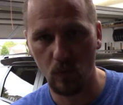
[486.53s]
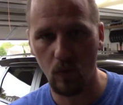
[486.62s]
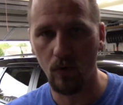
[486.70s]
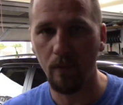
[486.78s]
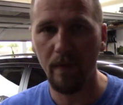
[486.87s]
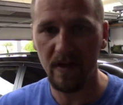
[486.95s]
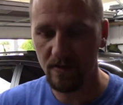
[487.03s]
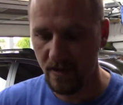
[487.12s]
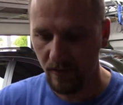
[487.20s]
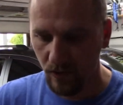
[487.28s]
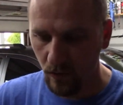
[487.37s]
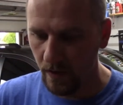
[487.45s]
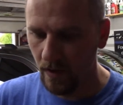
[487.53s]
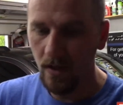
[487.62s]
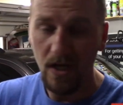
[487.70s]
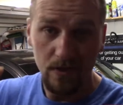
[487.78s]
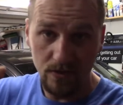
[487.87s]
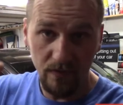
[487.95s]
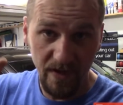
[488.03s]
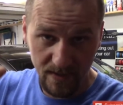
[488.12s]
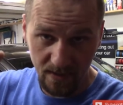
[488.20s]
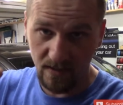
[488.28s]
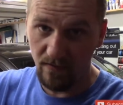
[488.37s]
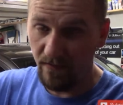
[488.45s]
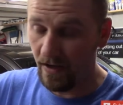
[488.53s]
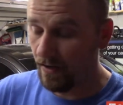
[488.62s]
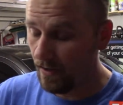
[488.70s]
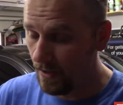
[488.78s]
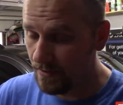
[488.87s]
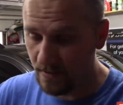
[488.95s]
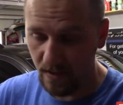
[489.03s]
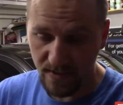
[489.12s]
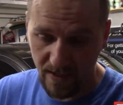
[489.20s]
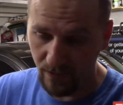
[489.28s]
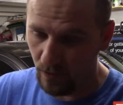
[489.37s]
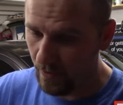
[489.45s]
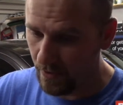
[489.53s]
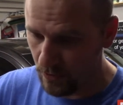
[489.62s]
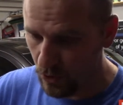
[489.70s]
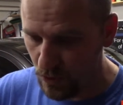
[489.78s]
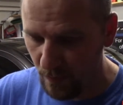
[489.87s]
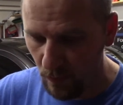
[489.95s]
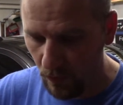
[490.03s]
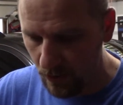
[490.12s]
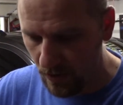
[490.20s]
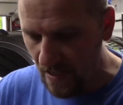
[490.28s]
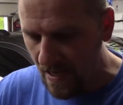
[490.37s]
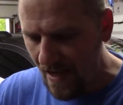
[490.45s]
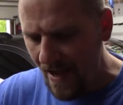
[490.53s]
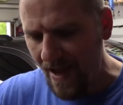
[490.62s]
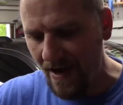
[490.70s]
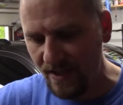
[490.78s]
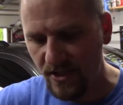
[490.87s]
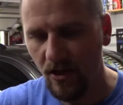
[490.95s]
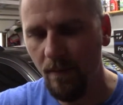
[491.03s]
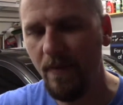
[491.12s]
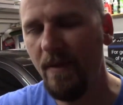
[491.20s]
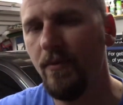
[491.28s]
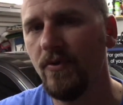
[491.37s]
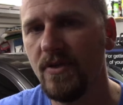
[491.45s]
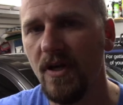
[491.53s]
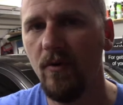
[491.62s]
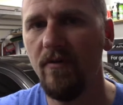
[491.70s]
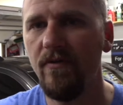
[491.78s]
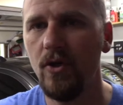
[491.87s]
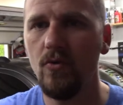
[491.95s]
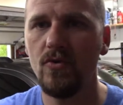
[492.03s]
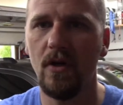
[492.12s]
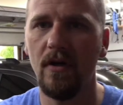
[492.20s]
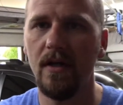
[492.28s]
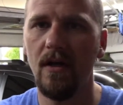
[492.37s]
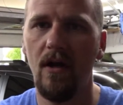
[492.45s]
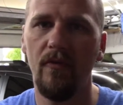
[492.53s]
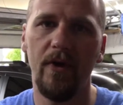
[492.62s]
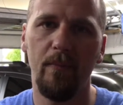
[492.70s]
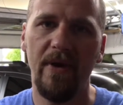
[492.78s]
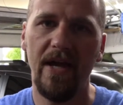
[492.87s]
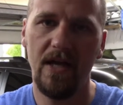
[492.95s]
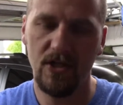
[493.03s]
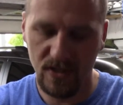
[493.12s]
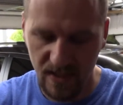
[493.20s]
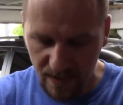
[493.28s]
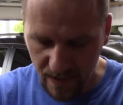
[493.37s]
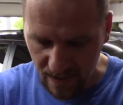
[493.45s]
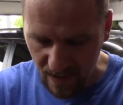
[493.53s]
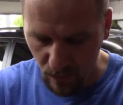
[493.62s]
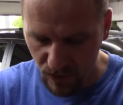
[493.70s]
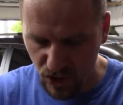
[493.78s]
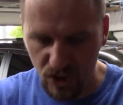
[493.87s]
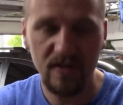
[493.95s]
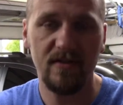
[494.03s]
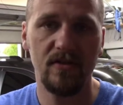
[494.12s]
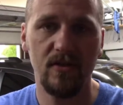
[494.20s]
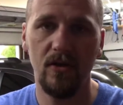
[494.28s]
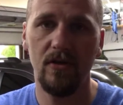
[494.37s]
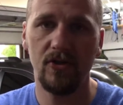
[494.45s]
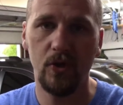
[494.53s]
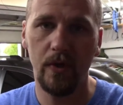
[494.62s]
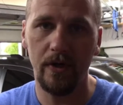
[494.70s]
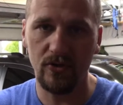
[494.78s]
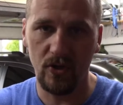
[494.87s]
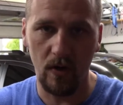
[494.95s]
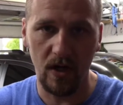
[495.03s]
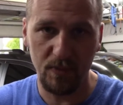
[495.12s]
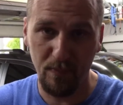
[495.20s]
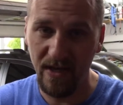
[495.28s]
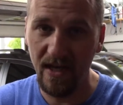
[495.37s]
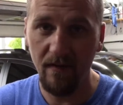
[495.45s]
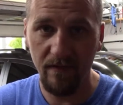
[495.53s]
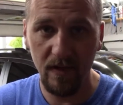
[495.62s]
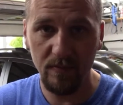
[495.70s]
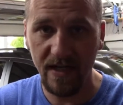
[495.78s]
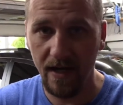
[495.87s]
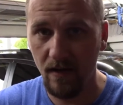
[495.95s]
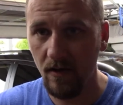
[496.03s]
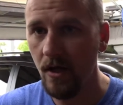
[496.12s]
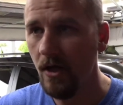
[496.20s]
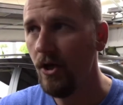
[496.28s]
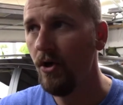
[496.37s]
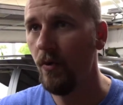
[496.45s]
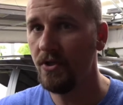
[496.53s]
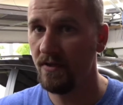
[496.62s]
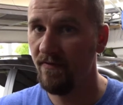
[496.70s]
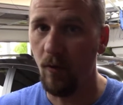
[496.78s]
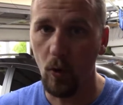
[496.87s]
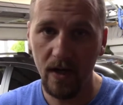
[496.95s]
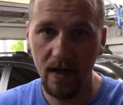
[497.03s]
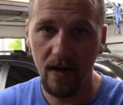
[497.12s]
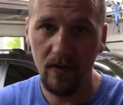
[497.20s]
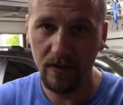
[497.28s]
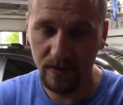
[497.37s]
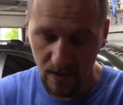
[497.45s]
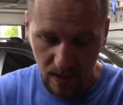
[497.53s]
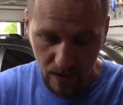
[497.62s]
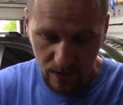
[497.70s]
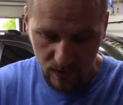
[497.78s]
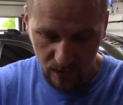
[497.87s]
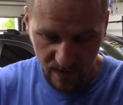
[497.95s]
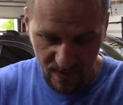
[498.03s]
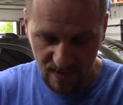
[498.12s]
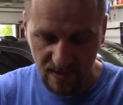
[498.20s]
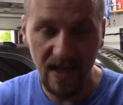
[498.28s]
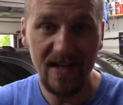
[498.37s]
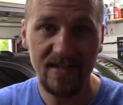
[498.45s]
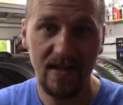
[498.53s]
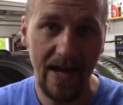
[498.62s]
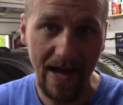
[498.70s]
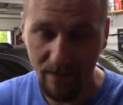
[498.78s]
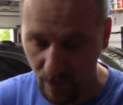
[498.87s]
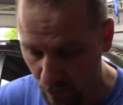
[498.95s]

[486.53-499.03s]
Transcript: in the world are made, South Korea. So this is as South Korea, so this should be really good. And I saw people's reviews on it on their page said that it was just as good as Griot's Garage PFM towel, which is $40. So this is less than half the